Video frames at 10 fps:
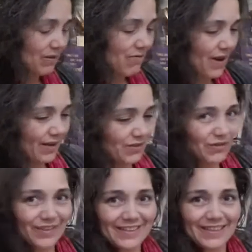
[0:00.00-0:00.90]
Right?
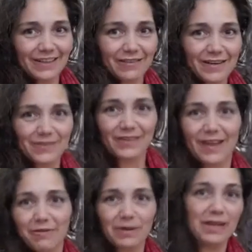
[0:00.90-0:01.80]
Control the accelerator. So
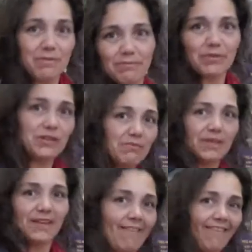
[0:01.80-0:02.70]
the other one keeps pushing
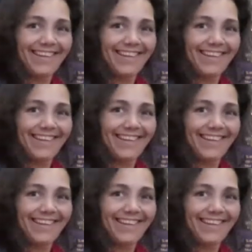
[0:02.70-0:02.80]
me.